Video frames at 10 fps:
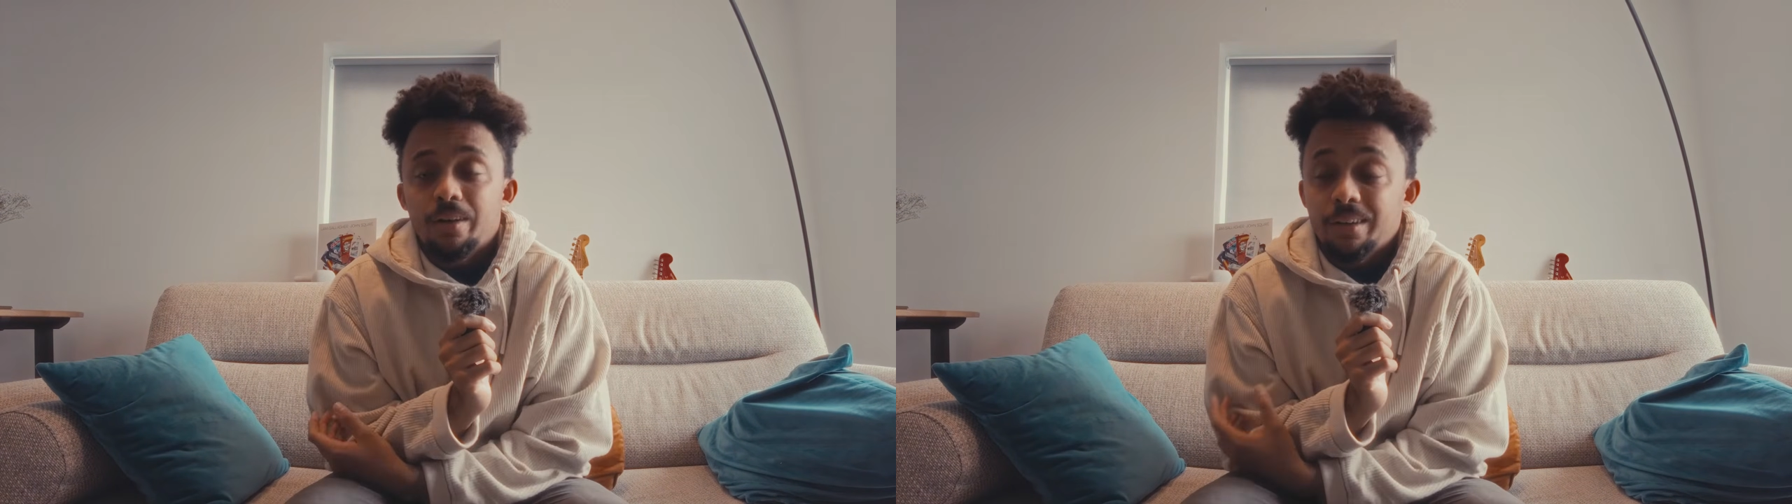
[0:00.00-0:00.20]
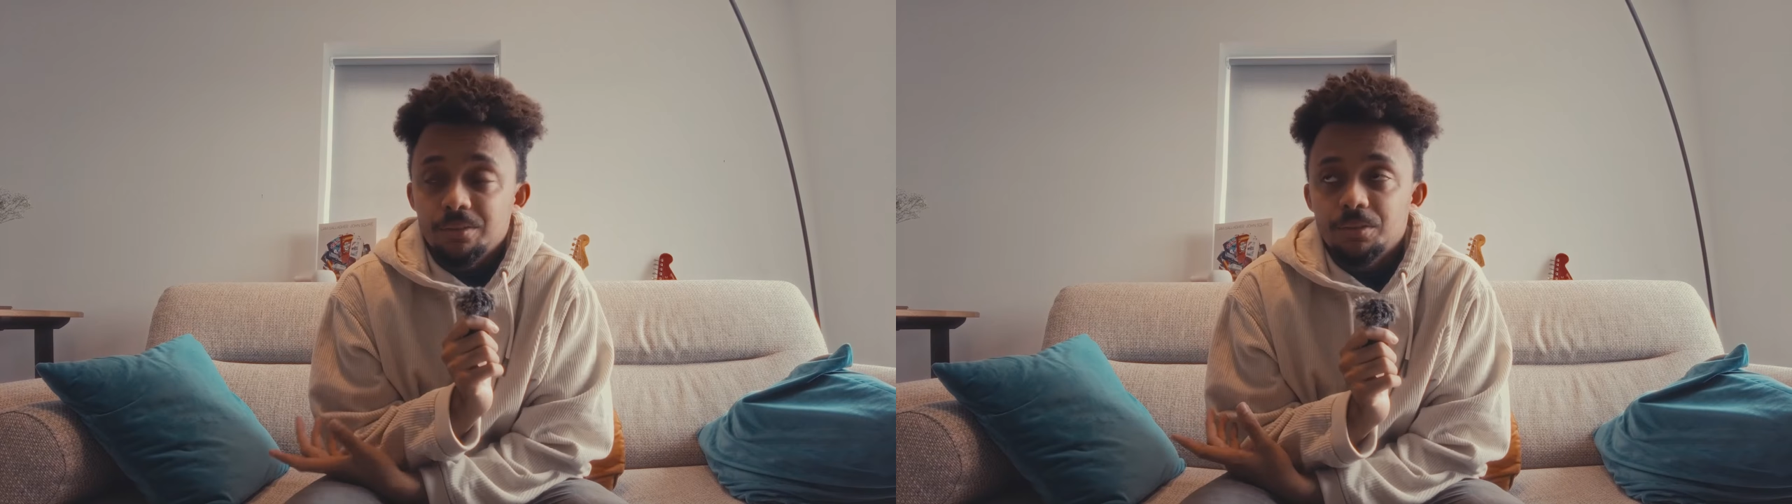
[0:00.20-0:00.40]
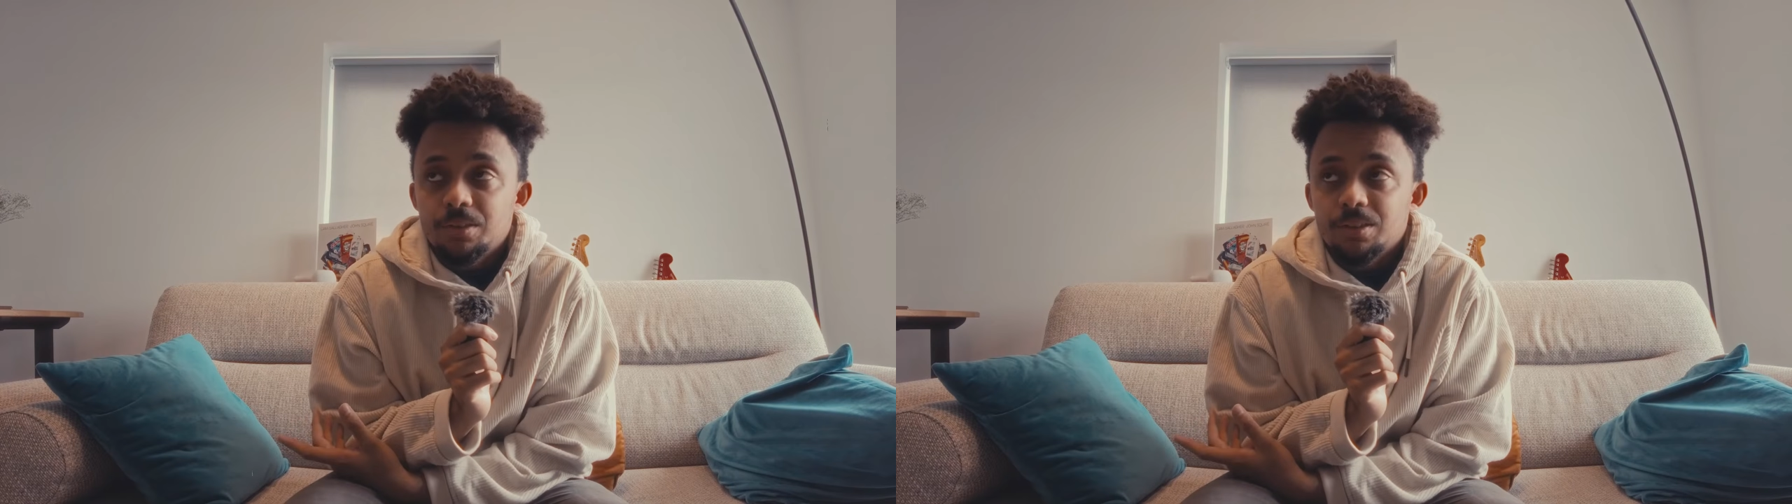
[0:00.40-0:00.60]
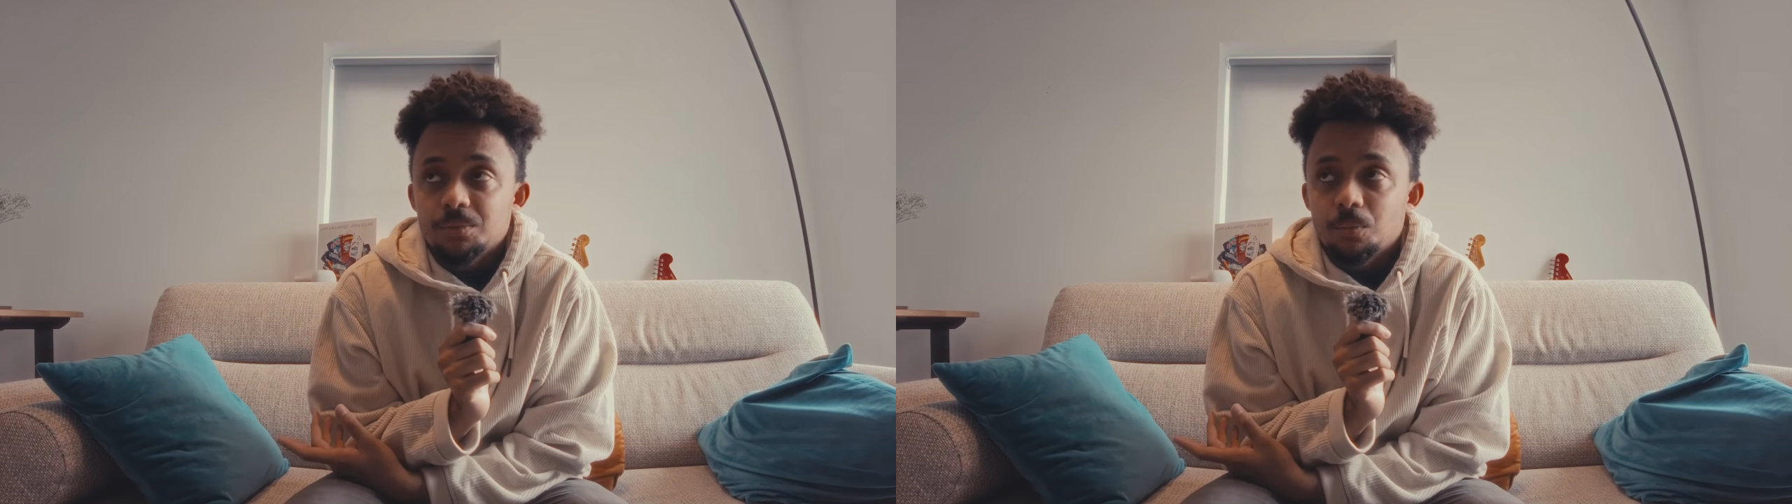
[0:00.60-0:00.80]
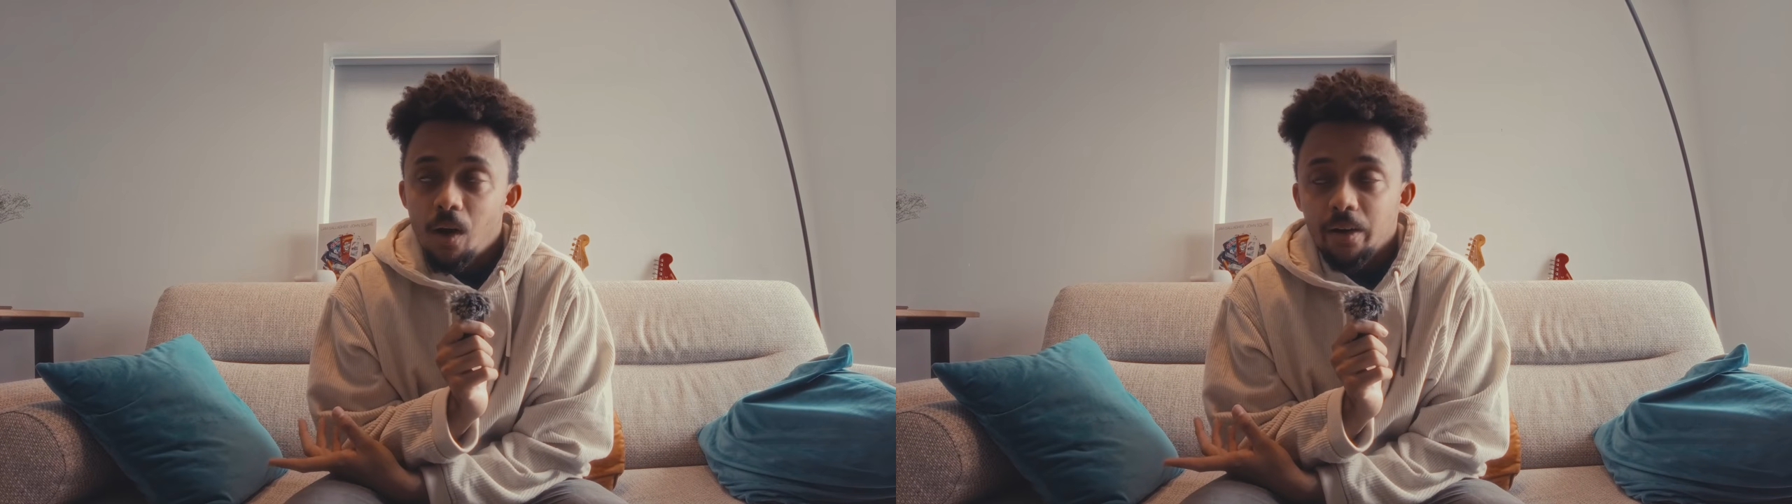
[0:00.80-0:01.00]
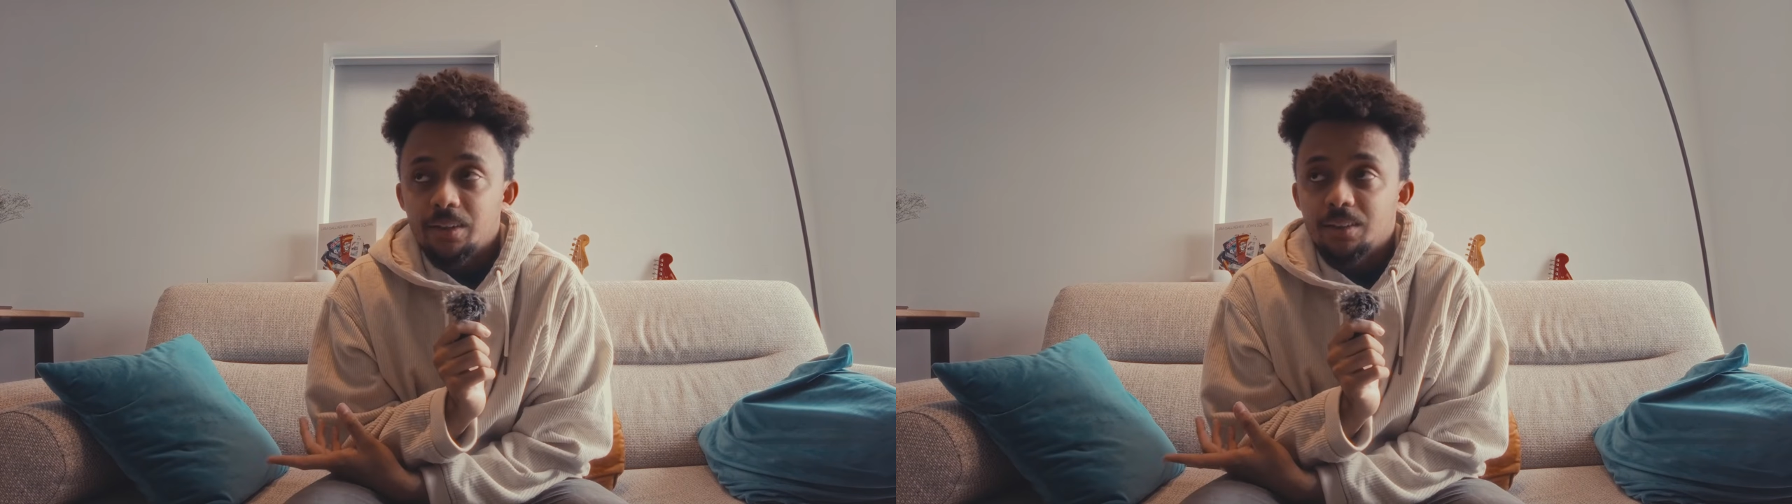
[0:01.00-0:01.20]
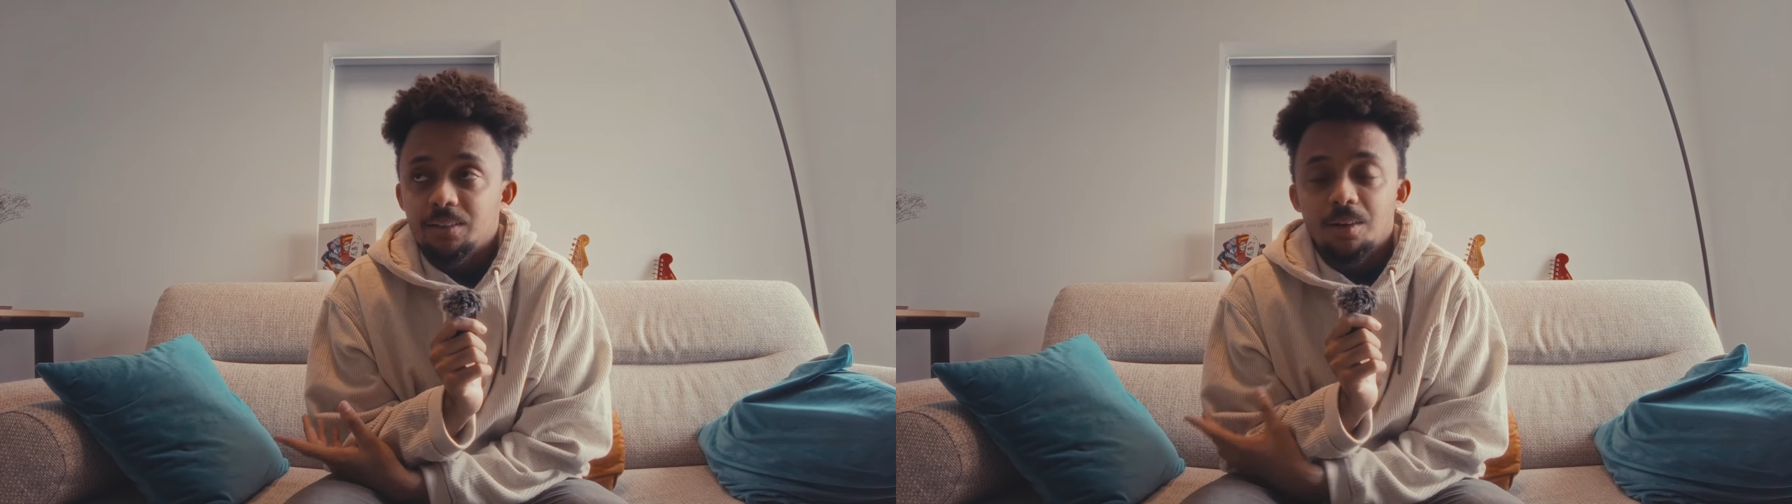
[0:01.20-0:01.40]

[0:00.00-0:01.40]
Another reason why